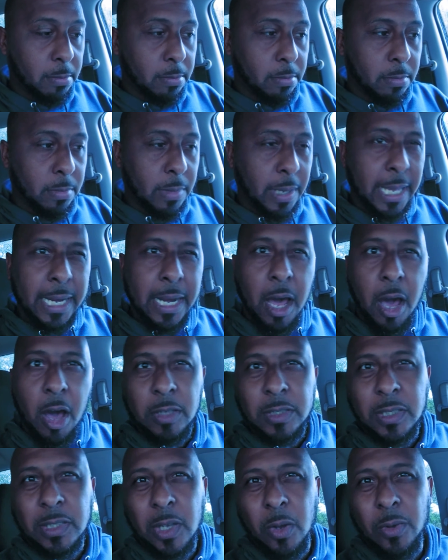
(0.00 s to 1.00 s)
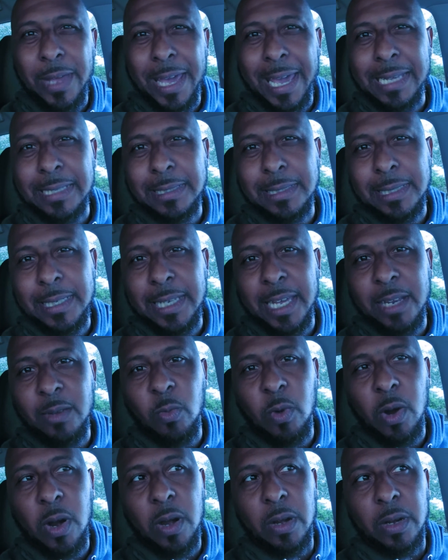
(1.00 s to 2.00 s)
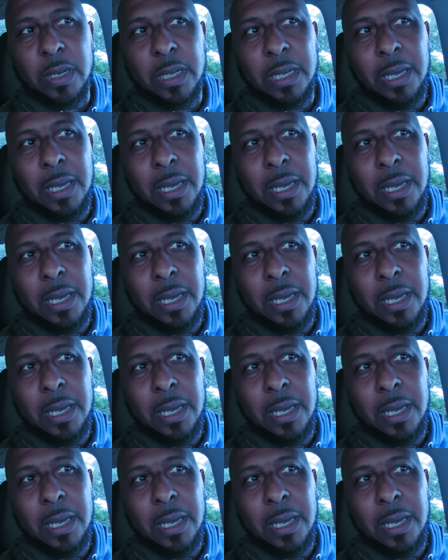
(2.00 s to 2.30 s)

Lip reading: it also, the AC didn't work.